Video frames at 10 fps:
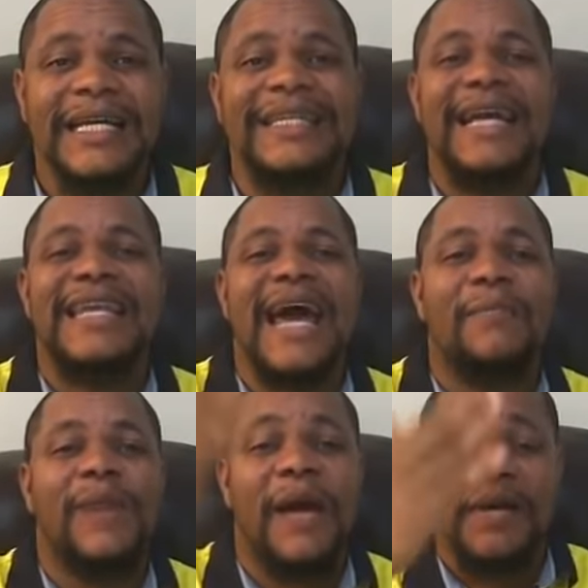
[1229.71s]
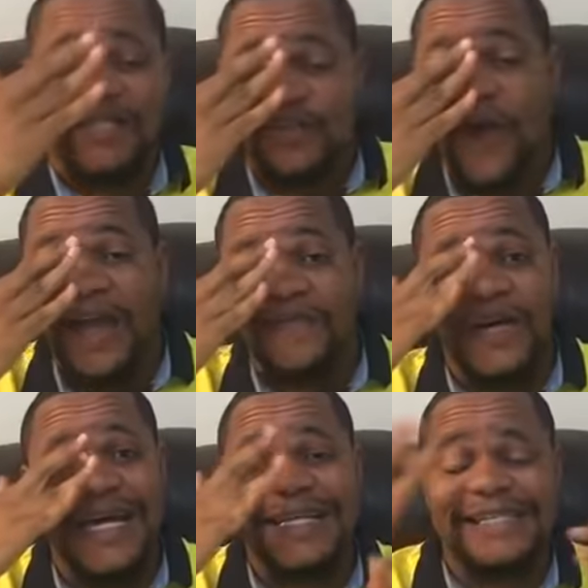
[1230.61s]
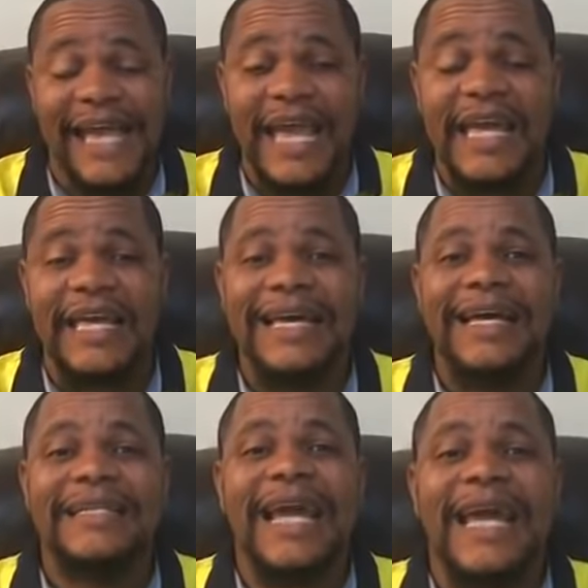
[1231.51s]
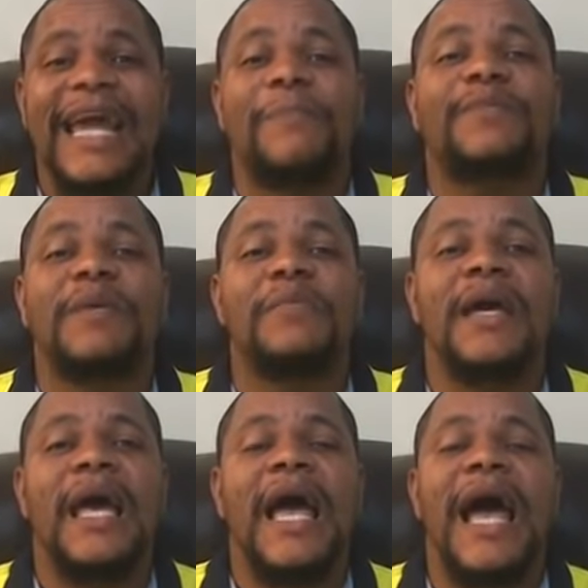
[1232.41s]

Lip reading: Then that Blaman's driver is saying they kept him